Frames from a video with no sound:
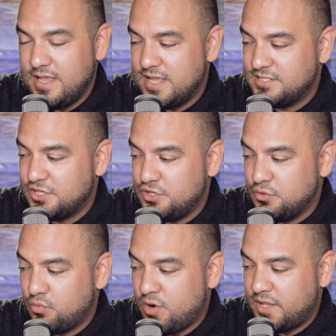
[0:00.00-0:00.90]
And so
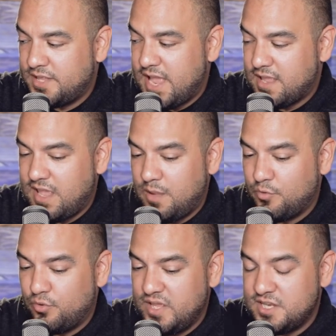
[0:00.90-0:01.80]
you run that
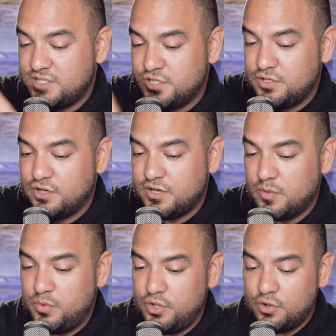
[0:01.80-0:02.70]
cable into your
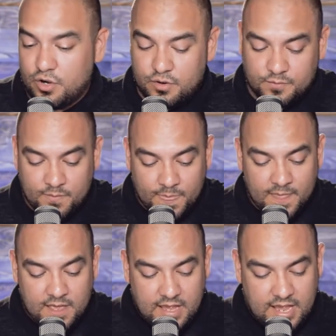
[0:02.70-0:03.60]
computer,
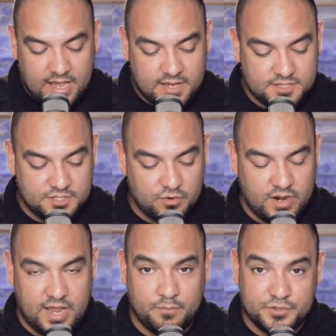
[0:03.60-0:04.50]
and
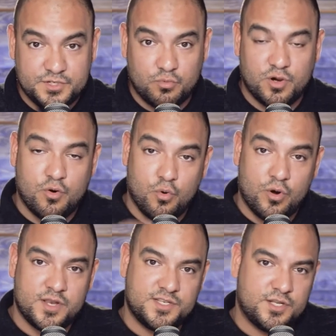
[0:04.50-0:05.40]
you're able to
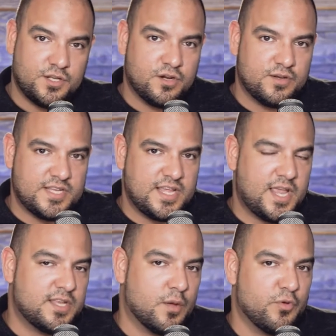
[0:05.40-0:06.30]
record into your
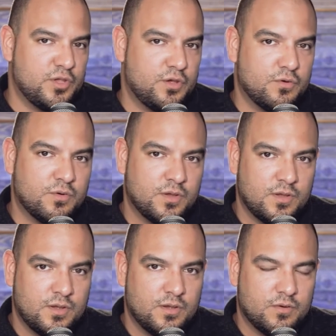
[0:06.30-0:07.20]
DAW,
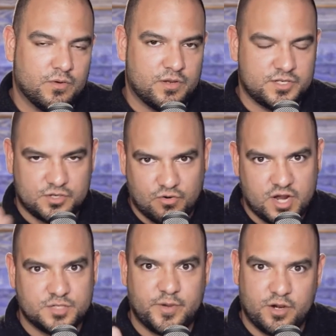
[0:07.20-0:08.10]
whether it's
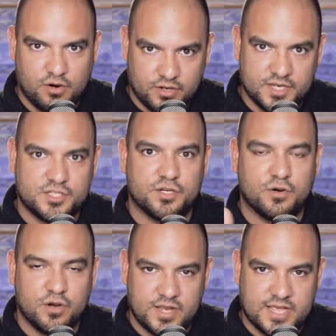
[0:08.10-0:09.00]
GarageBand or Audition
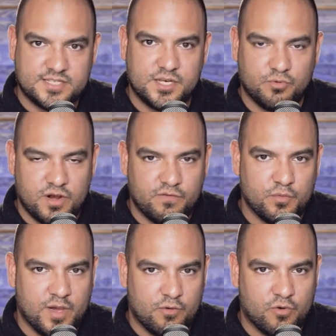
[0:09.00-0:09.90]
or Audacity, whatever
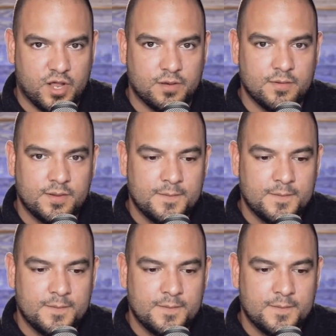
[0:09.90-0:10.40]
you might run.